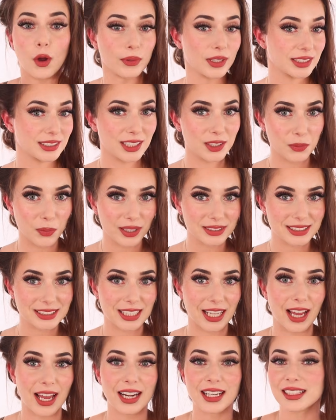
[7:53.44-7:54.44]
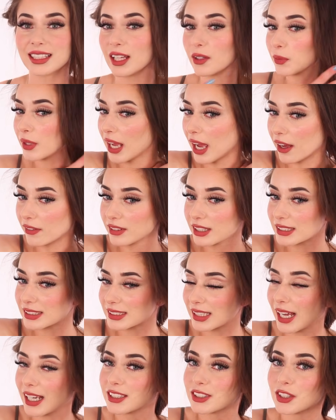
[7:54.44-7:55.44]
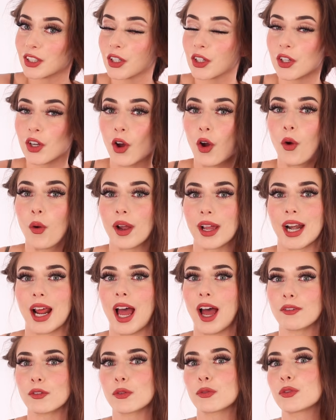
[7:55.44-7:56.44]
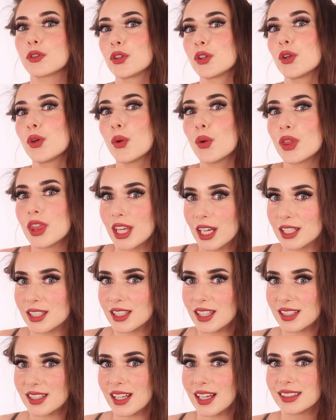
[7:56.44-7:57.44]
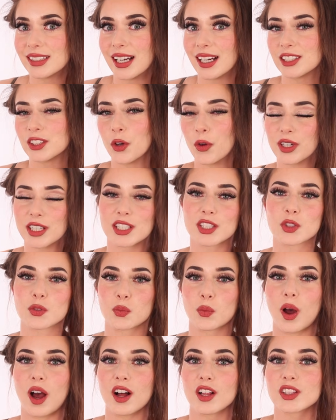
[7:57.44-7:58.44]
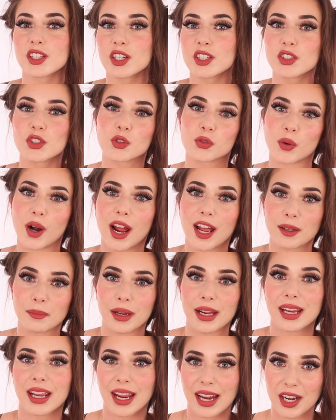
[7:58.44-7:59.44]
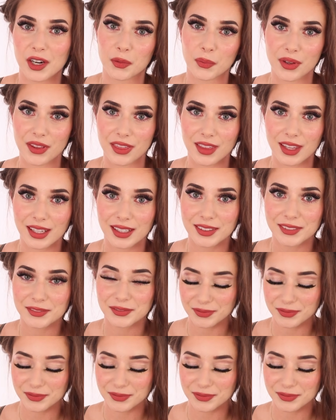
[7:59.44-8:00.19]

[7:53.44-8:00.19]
I already did one side and then we have this side to go, and I have a few things to say that I noticed while drying my hair with it.